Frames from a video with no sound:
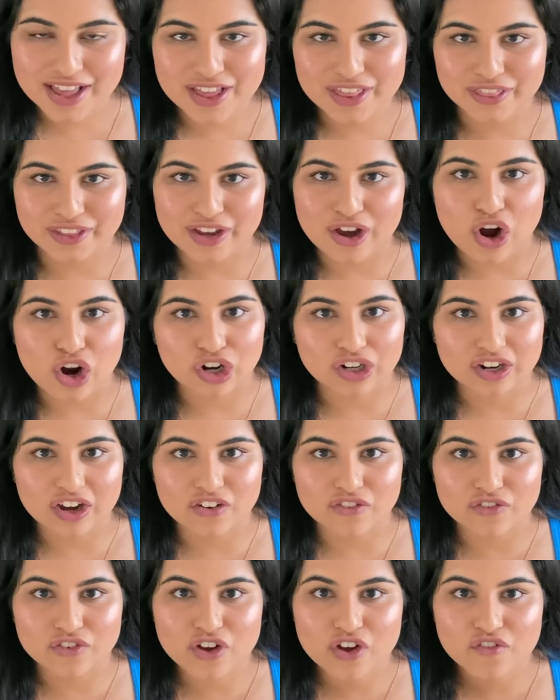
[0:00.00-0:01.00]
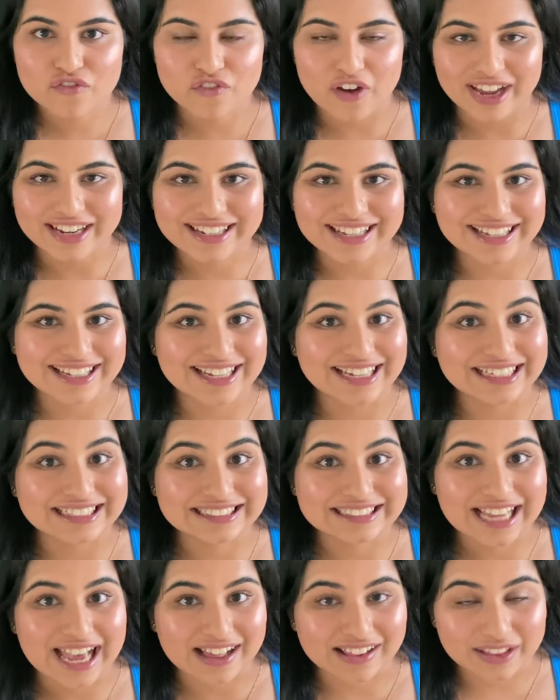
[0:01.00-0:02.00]
The art of finding
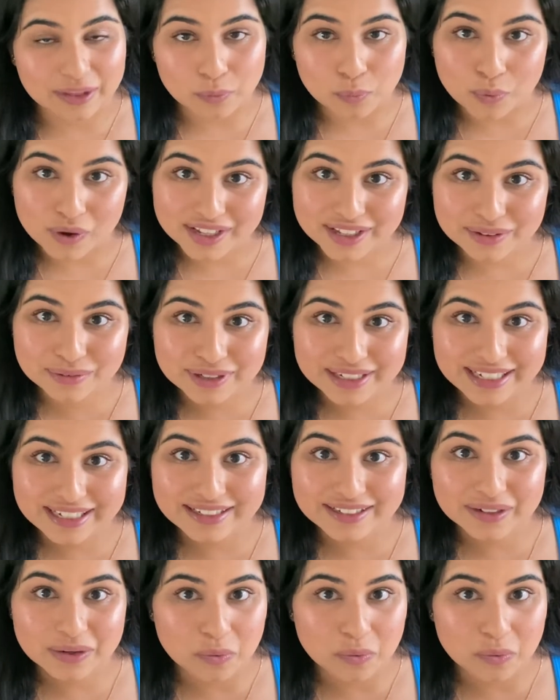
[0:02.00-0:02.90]
exactly what you need,